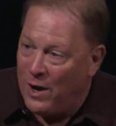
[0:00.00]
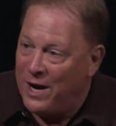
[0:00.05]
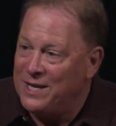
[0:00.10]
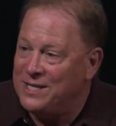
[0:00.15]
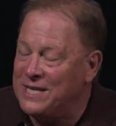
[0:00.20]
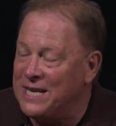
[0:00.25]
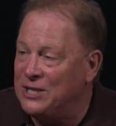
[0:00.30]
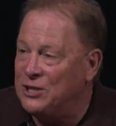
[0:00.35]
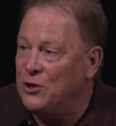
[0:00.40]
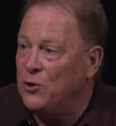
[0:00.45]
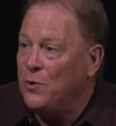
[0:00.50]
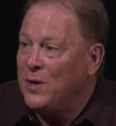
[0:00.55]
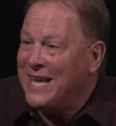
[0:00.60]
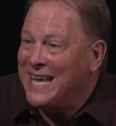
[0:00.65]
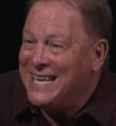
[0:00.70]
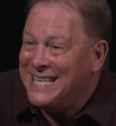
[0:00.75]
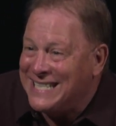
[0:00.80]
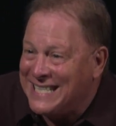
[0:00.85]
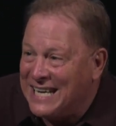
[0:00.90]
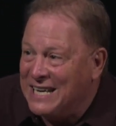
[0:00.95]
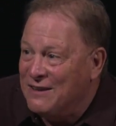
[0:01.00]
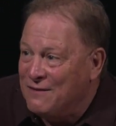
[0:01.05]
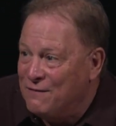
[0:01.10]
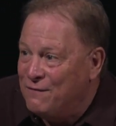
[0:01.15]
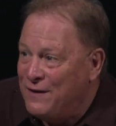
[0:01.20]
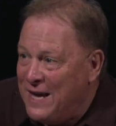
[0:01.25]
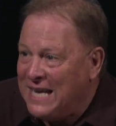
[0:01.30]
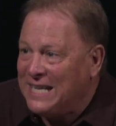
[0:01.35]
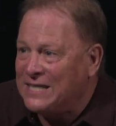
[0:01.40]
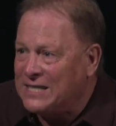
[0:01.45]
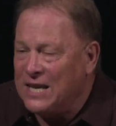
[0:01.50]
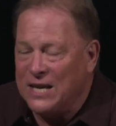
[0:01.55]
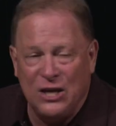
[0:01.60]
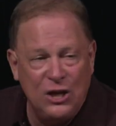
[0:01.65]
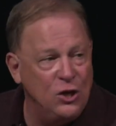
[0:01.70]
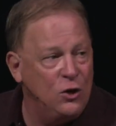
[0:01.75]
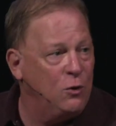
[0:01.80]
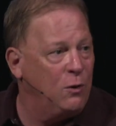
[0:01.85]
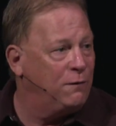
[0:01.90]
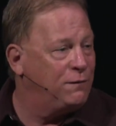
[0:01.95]
What is he doing? He's
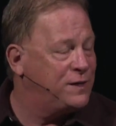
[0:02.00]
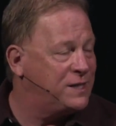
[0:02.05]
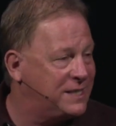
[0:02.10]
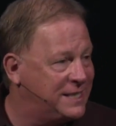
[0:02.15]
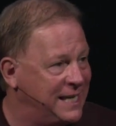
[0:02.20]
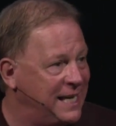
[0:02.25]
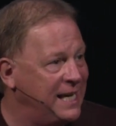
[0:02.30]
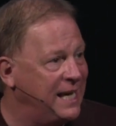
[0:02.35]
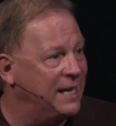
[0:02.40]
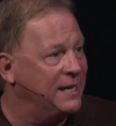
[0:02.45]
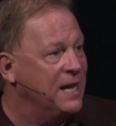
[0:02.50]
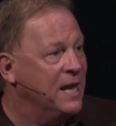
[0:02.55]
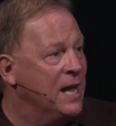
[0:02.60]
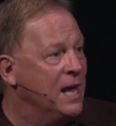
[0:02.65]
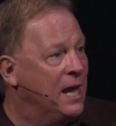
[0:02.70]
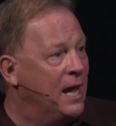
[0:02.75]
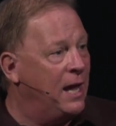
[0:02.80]
convicting you of sin.